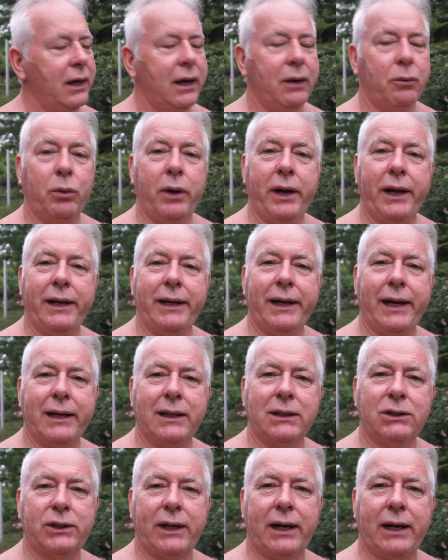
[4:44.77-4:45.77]
went in, had
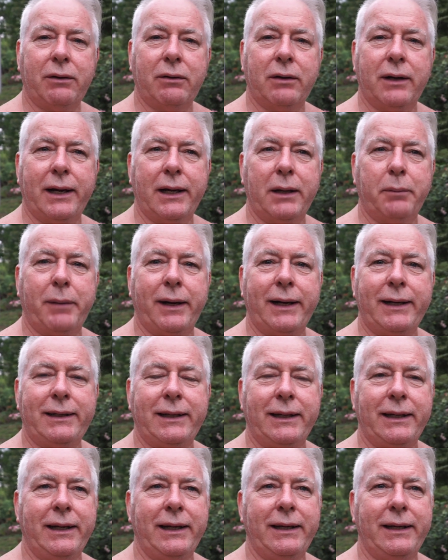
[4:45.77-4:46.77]
a shower, had a bite to
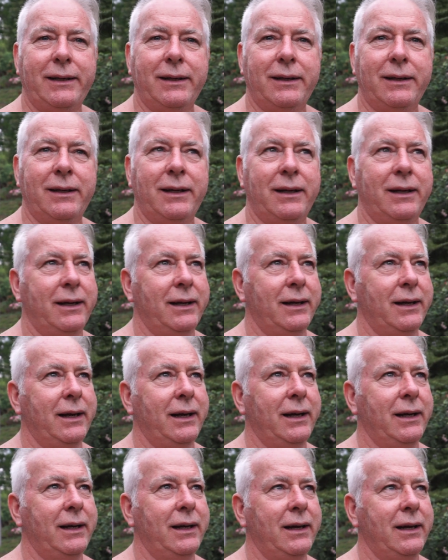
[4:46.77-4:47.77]
eat,
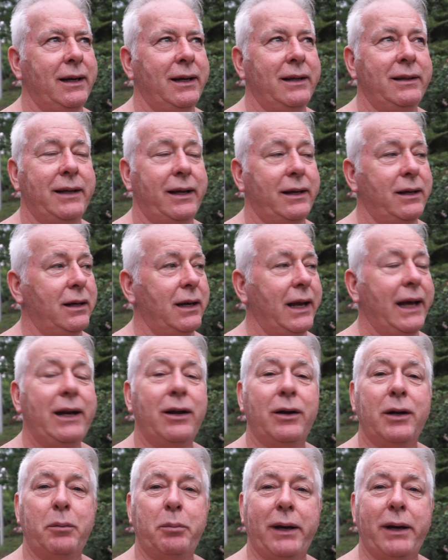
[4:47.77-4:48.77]
and then laid
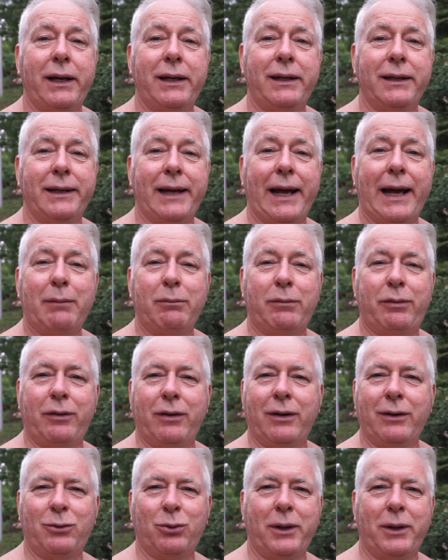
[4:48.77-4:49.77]
on the bed and napped
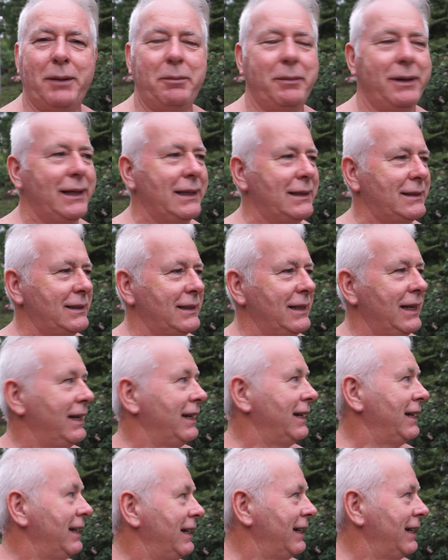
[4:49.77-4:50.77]
for 20 minutes.
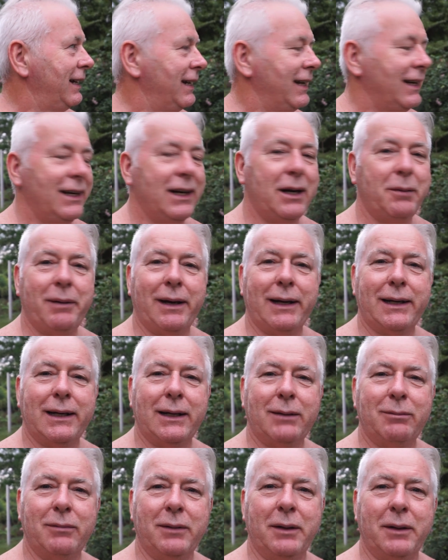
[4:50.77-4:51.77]
Got back
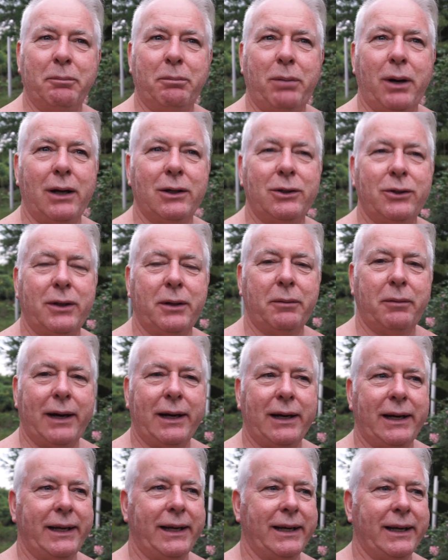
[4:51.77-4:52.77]
up and pottered
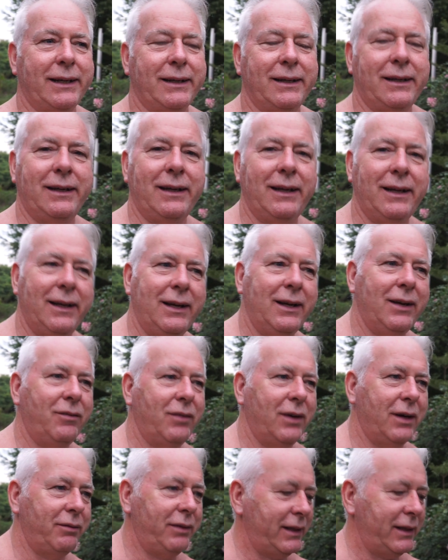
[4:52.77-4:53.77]
around again.
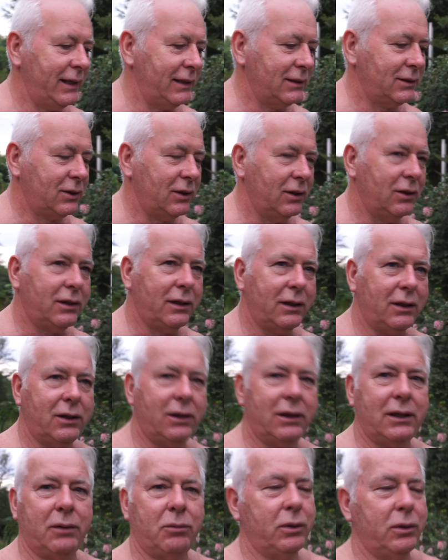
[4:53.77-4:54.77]
But everything's looking
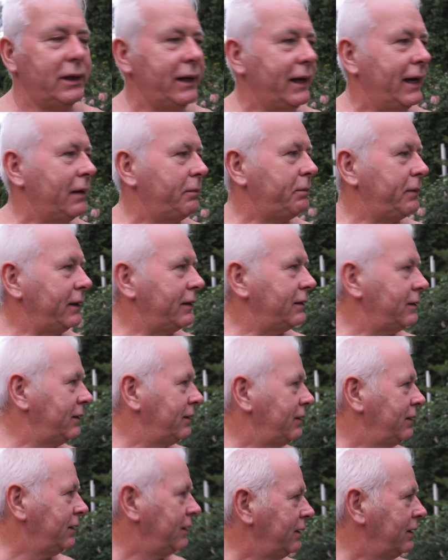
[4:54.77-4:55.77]
good. I'm really happy.
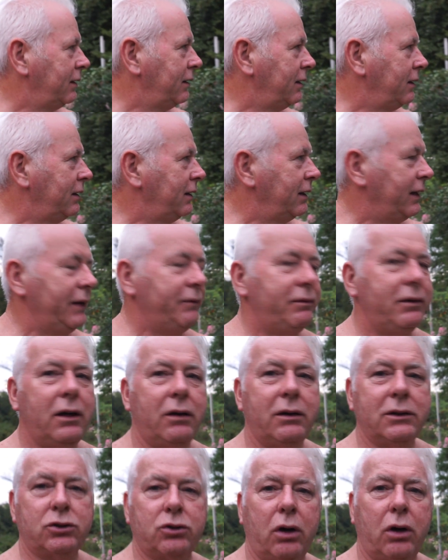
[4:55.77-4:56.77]
Even though
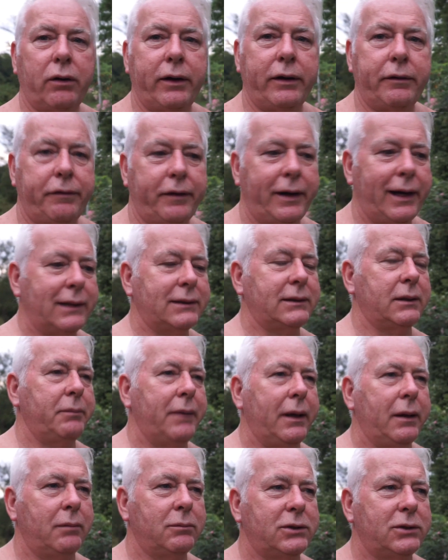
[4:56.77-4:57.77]
it's growing fast,
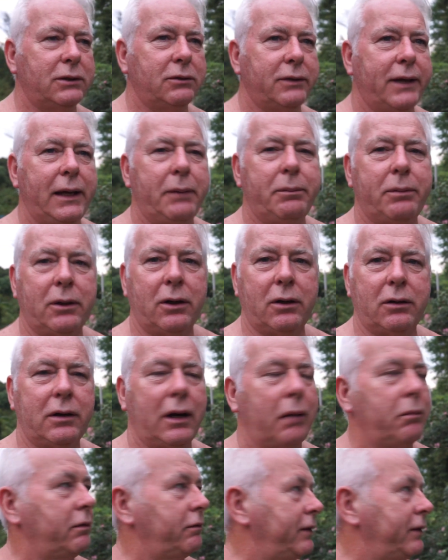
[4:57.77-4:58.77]
I'm still keeping on
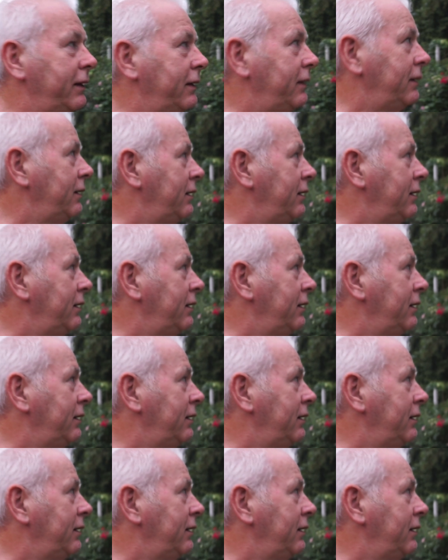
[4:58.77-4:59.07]
top of it.